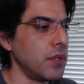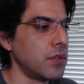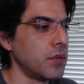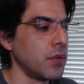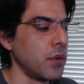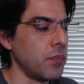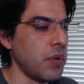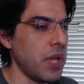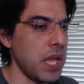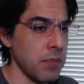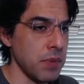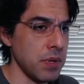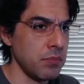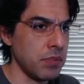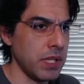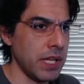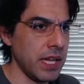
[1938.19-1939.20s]
to a
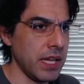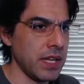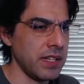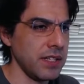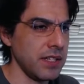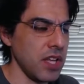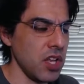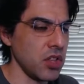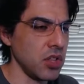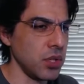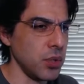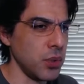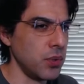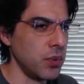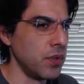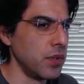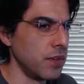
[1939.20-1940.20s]
payment plan in
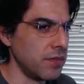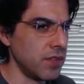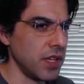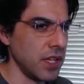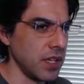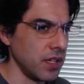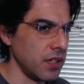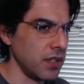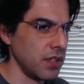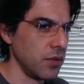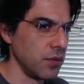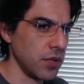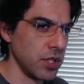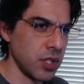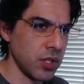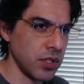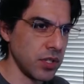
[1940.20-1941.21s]
lieu of the the
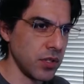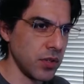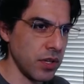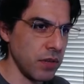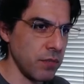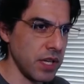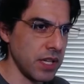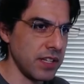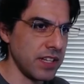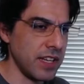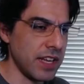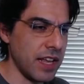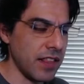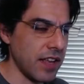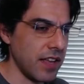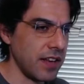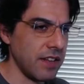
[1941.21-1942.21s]
original agreement and then if,